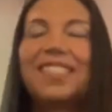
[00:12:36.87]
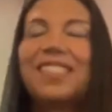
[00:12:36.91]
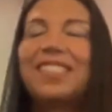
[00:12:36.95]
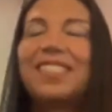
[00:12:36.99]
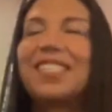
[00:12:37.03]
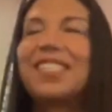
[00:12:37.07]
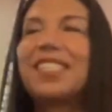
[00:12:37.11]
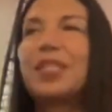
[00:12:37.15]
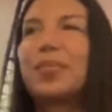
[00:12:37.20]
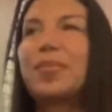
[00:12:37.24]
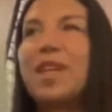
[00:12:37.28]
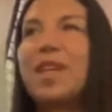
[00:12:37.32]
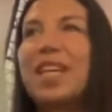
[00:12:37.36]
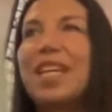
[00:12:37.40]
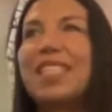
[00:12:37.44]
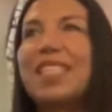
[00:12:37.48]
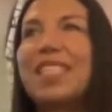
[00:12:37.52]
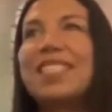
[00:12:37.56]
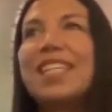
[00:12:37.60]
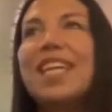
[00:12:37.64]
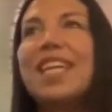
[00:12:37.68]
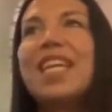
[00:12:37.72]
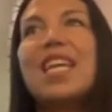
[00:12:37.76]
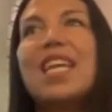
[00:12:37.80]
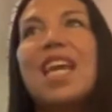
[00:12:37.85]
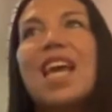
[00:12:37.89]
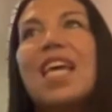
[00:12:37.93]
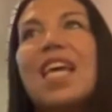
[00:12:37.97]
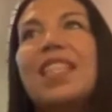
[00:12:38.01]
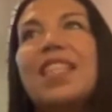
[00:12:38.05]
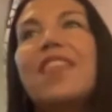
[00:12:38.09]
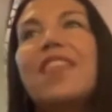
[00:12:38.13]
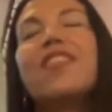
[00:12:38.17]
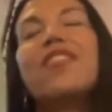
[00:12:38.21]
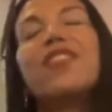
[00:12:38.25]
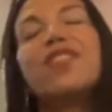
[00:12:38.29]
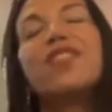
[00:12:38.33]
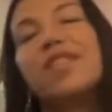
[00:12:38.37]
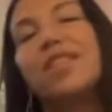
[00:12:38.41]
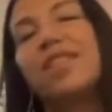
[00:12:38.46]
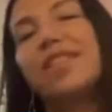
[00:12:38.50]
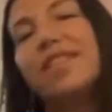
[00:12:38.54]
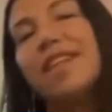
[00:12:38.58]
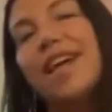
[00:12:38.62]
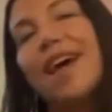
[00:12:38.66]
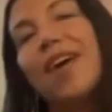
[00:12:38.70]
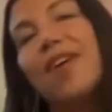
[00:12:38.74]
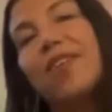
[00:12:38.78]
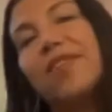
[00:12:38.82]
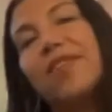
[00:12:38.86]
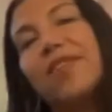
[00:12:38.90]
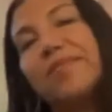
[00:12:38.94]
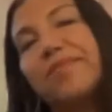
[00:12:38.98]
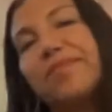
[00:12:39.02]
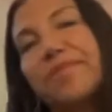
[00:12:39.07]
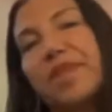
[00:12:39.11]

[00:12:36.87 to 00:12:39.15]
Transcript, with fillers: explained, and then there's the doubt.